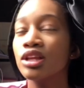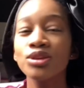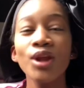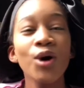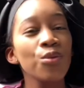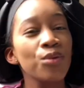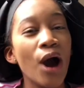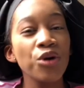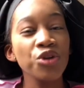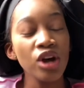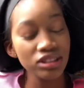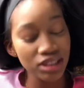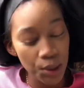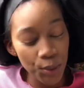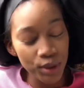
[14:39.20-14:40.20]
no, we are
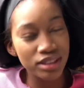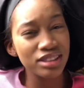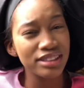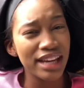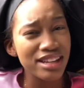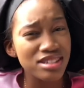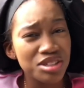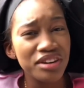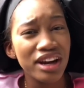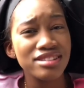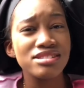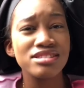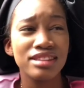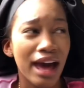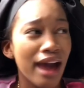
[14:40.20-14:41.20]
not celebrating the Nigerian
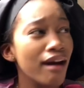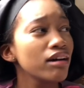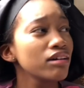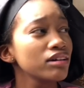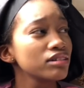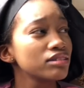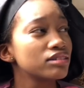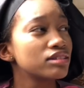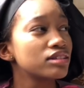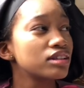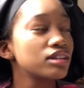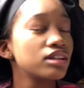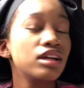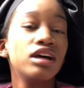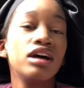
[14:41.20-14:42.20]
style.
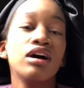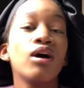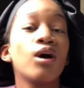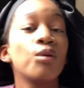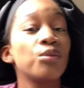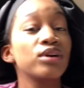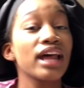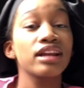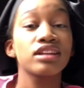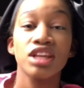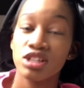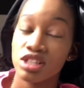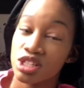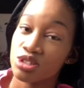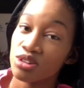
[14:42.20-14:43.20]
More that
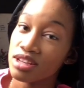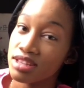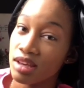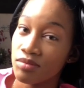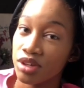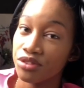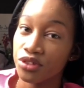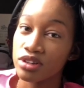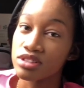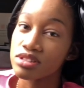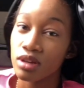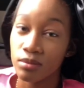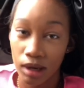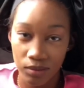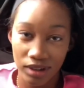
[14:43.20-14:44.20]
day, she should just send me phones
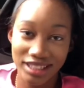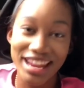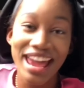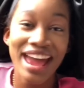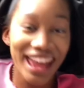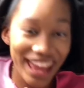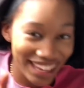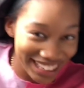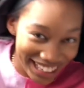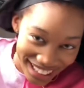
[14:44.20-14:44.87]
on my birthday